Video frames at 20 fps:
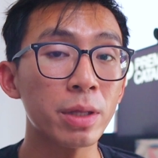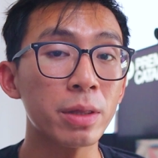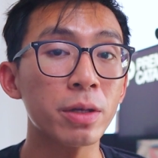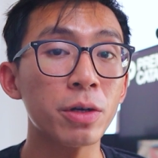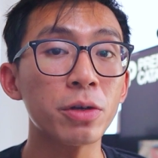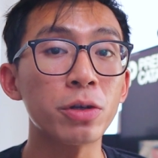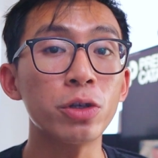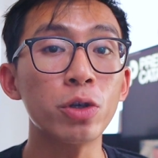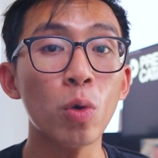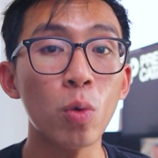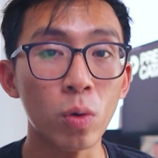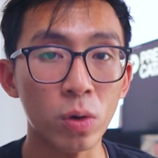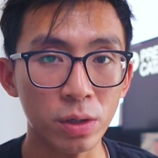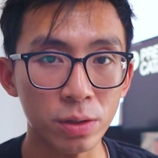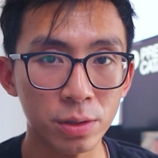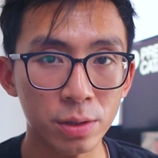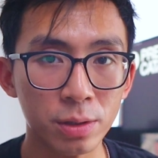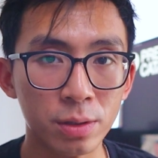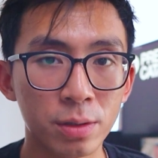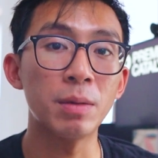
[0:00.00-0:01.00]
that they're
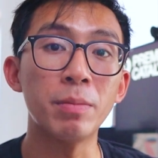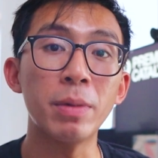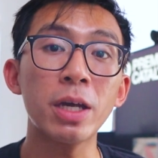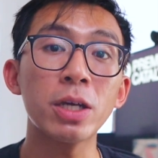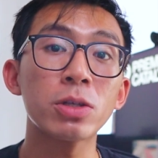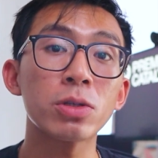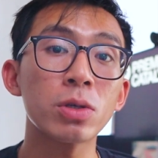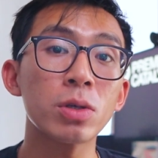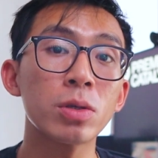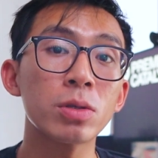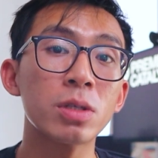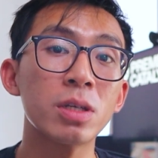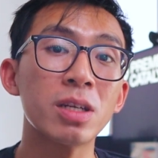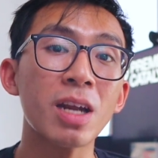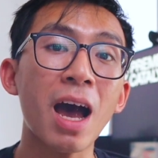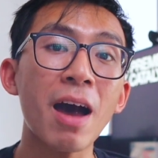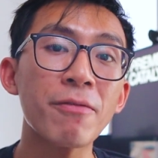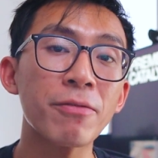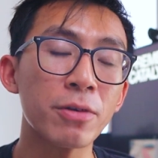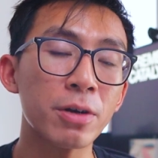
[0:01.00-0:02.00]
yours and make sure to
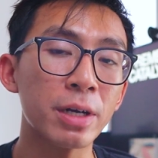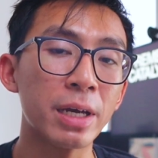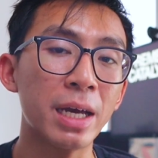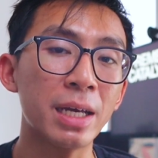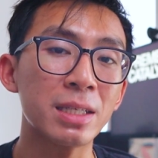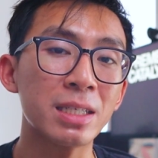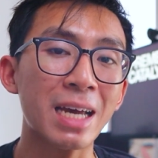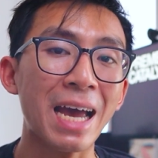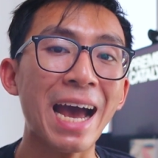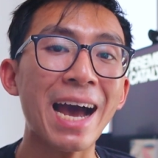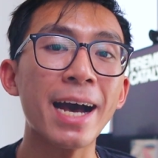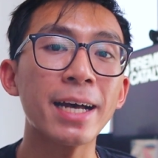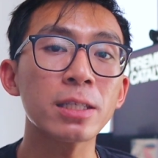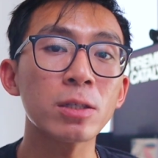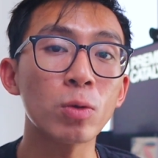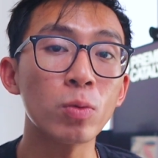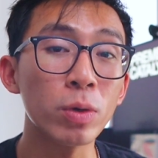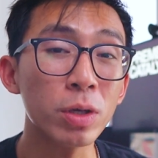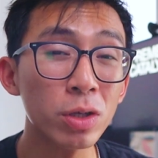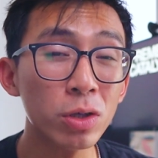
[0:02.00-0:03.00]
not forget to
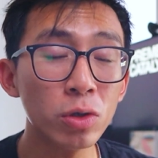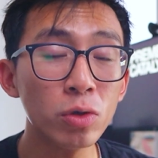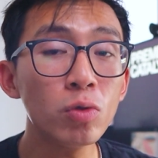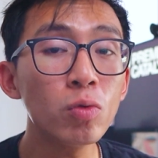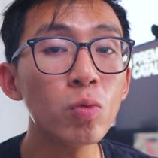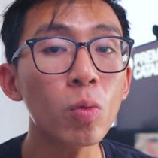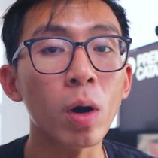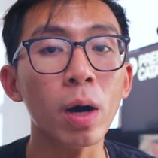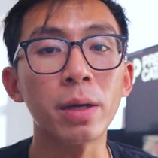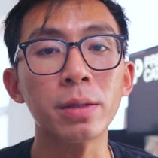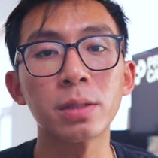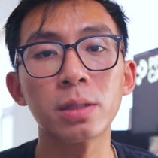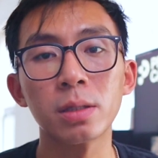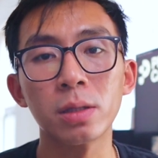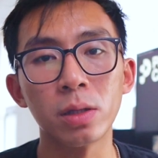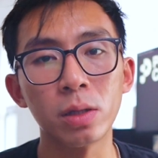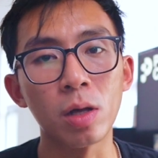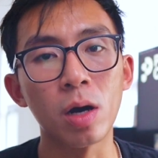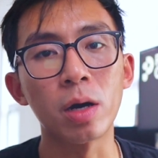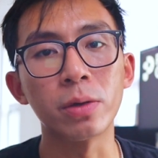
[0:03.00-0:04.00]
ask what you want
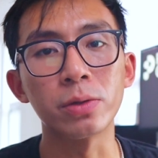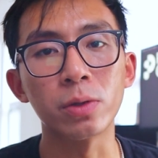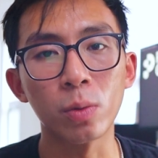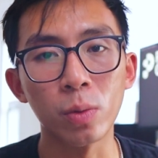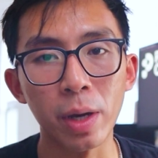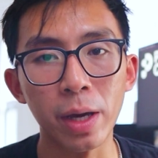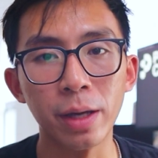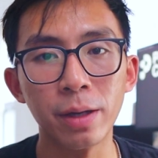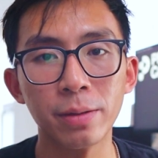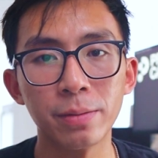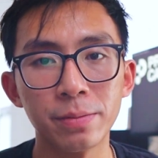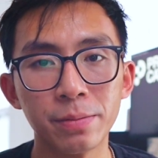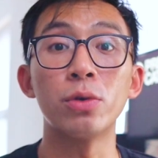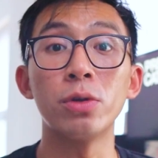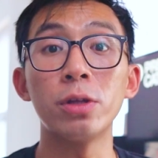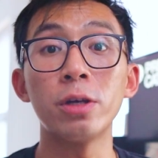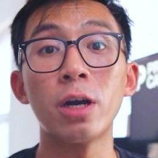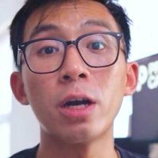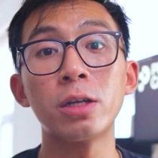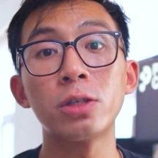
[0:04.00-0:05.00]
along the way.
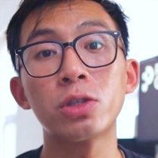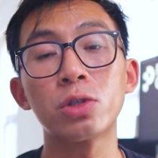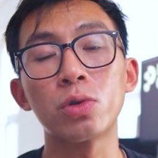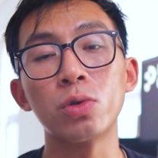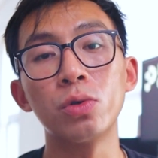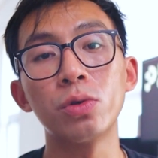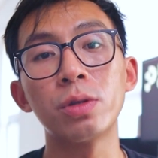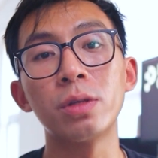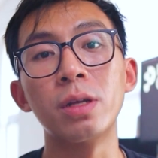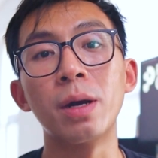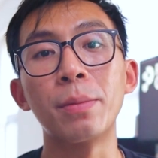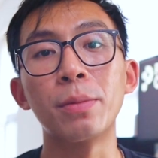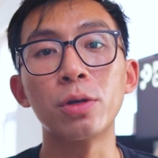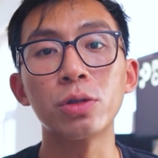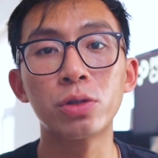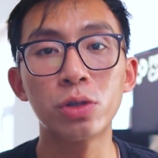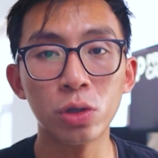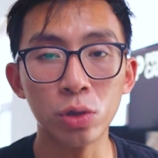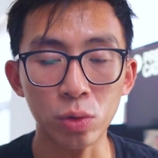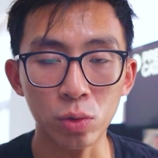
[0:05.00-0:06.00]
Really honest truth number
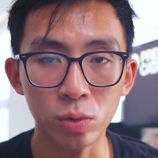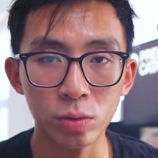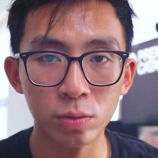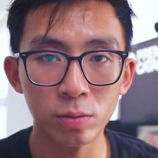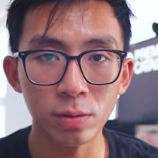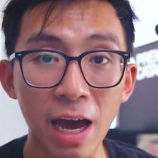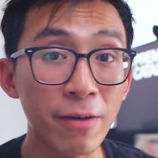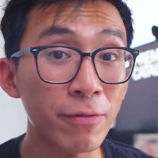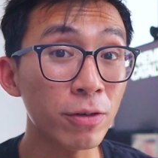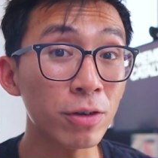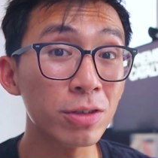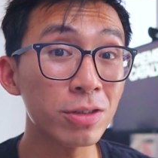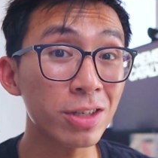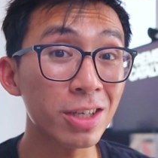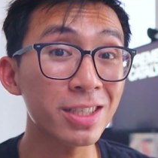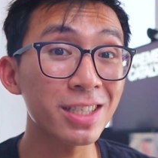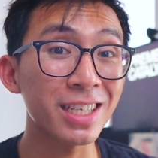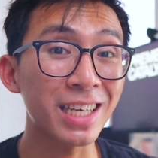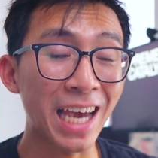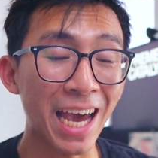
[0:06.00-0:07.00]
two, effort
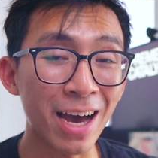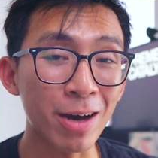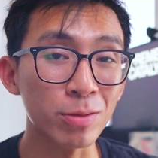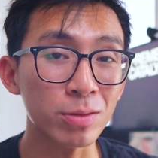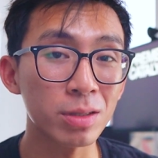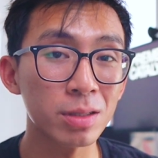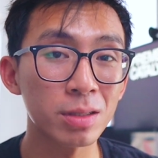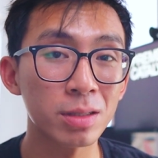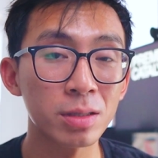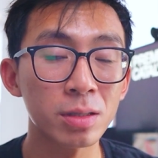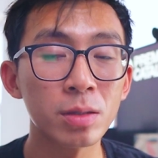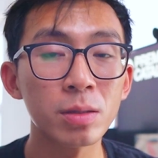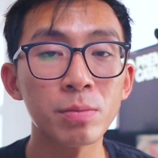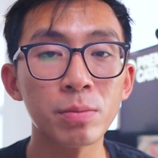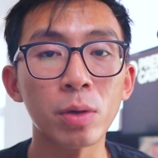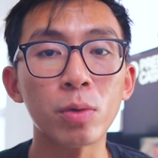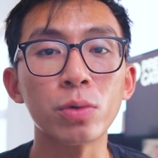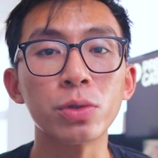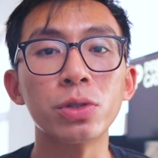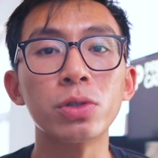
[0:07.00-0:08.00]
doesn't count,
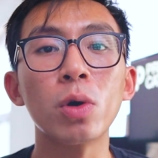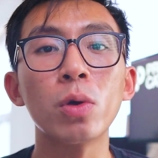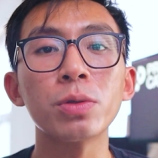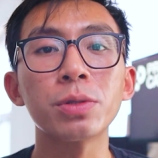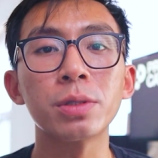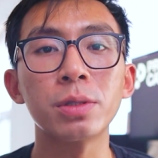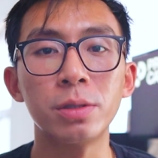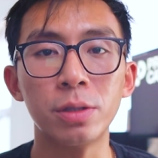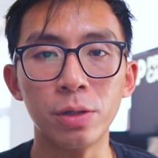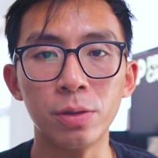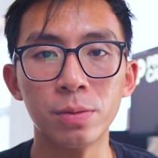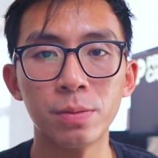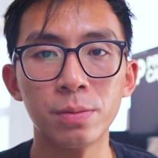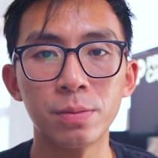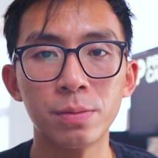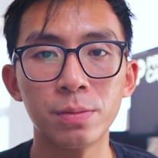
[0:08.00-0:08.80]
but results do.